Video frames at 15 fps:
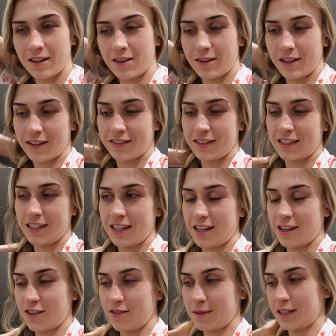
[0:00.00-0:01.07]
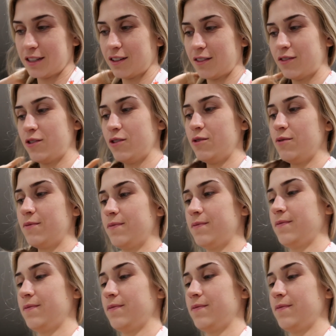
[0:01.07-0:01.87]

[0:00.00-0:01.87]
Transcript: know I have to take care of myself too.